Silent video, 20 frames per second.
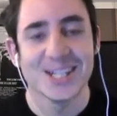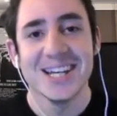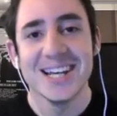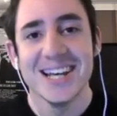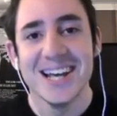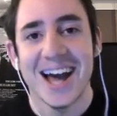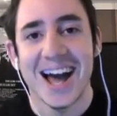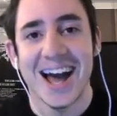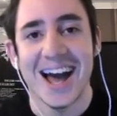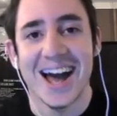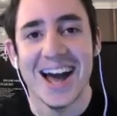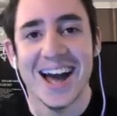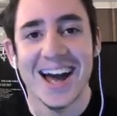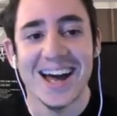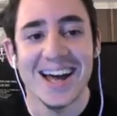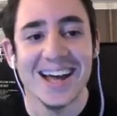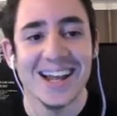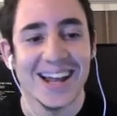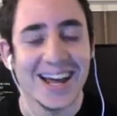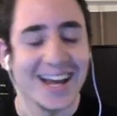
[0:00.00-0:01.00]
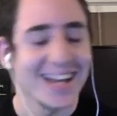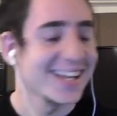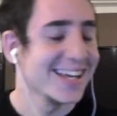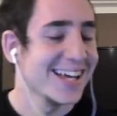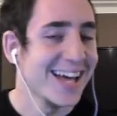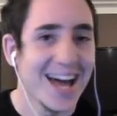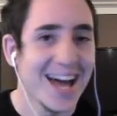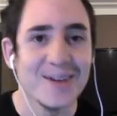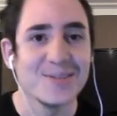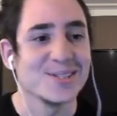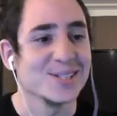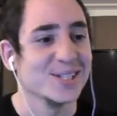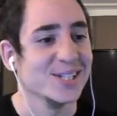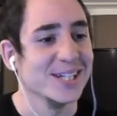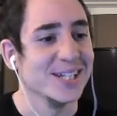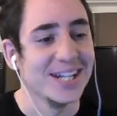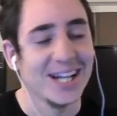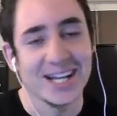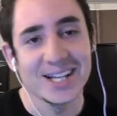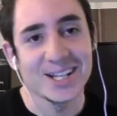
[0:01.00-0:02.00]
Like, absolutely,
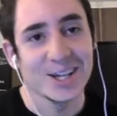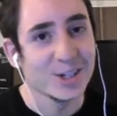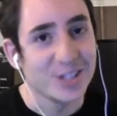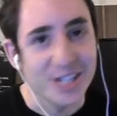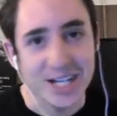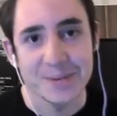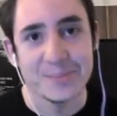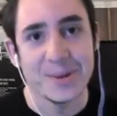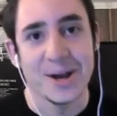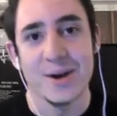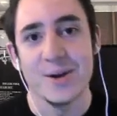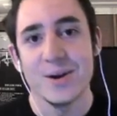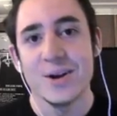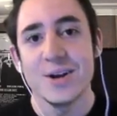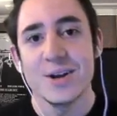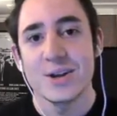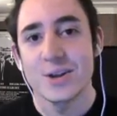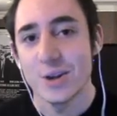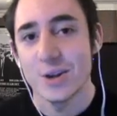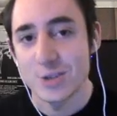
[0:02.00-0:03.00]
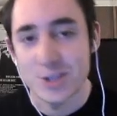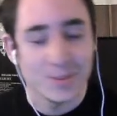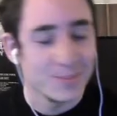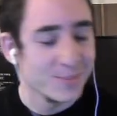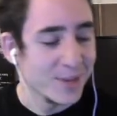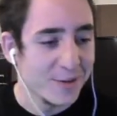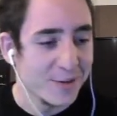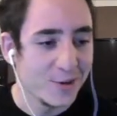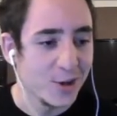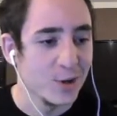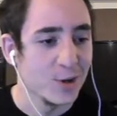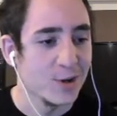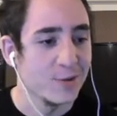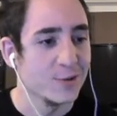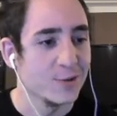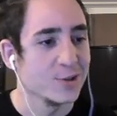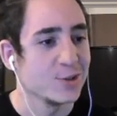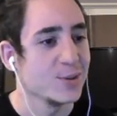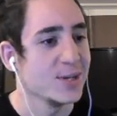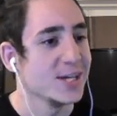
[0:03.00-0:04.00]
like, go check him out. Go drop him that follow over
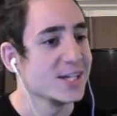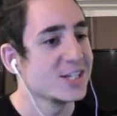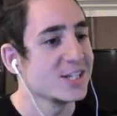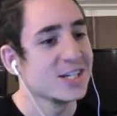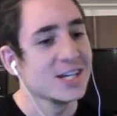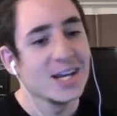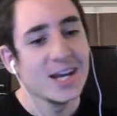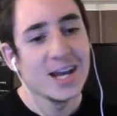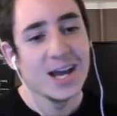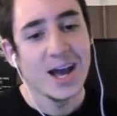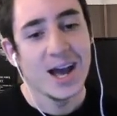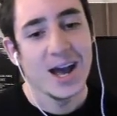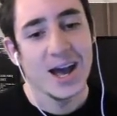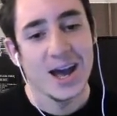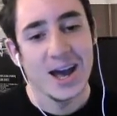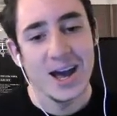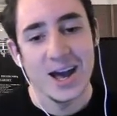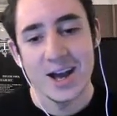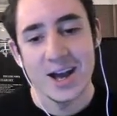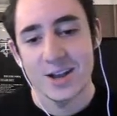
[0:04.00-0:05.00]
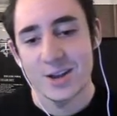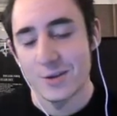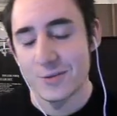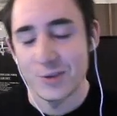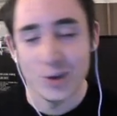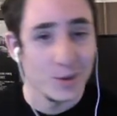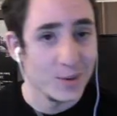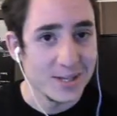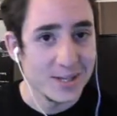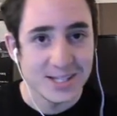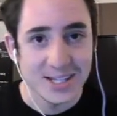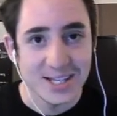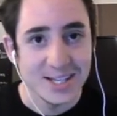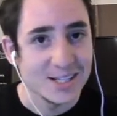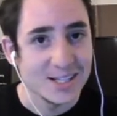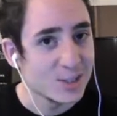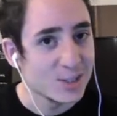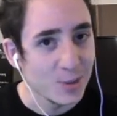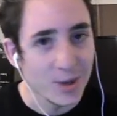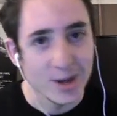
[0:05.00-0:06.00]
on Twitch. Go follow his
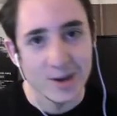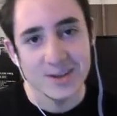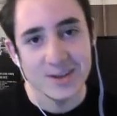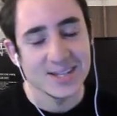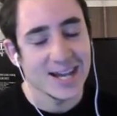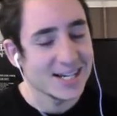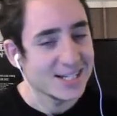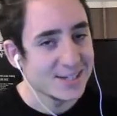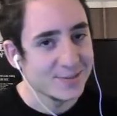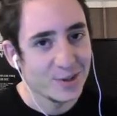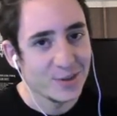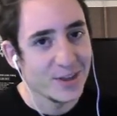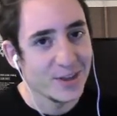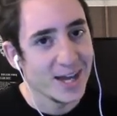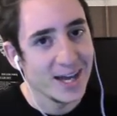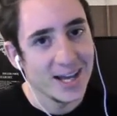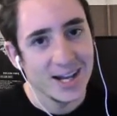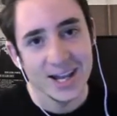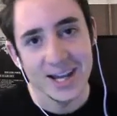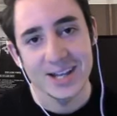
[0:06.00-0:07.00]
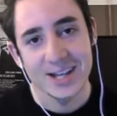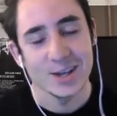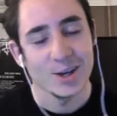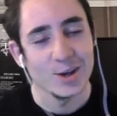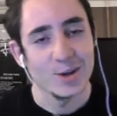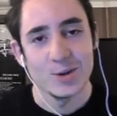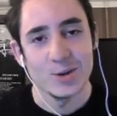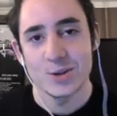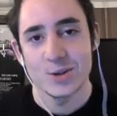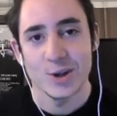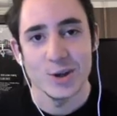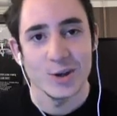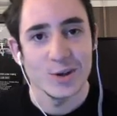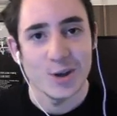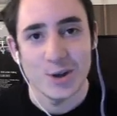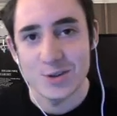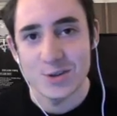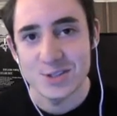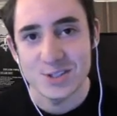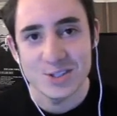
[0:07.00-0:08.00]
Twitter. He's active on there. Like, go
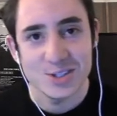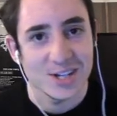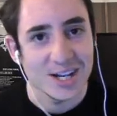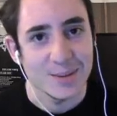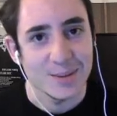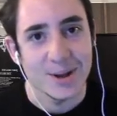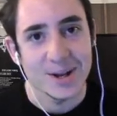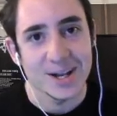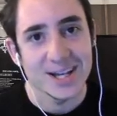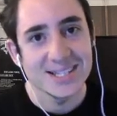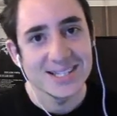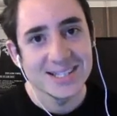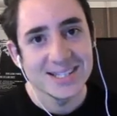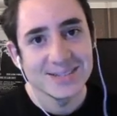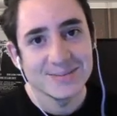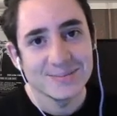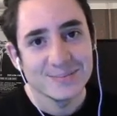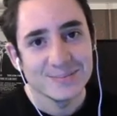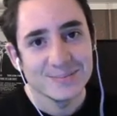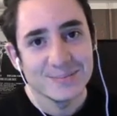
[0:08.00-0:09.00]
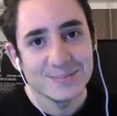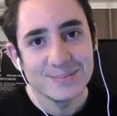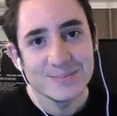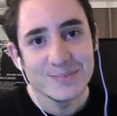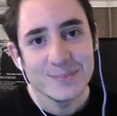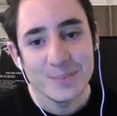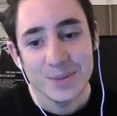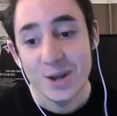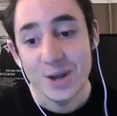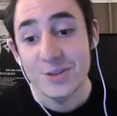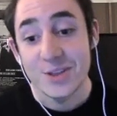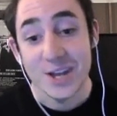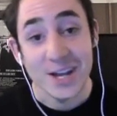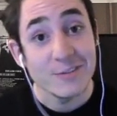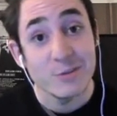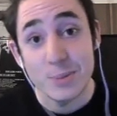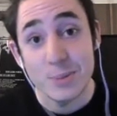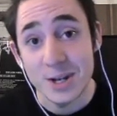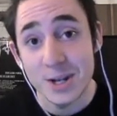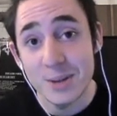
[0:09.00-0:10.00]
check him out, guys. But no, thank you for
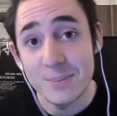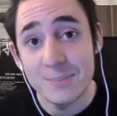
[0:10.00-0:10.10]
being on.